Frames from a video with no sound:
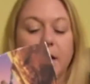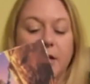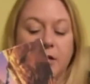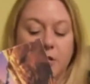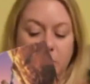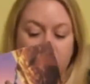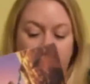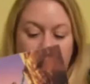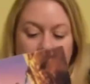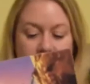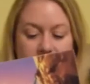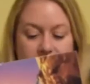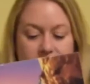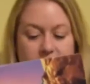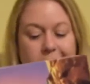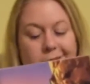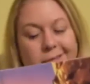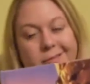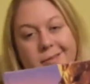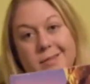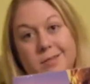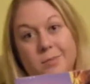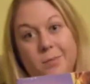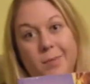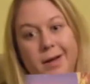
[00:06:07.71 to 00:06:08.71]
So I
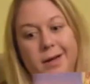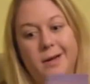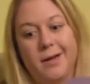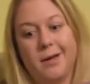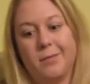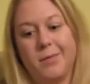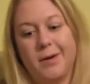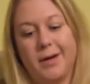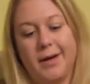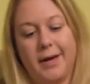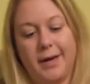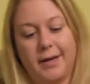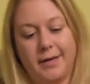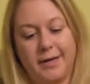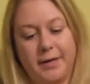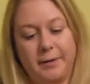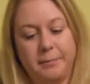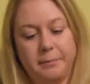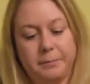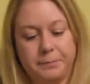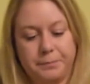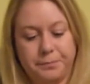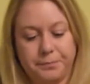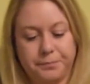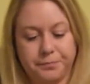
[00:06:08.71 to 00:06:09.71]
figured this might come in handy.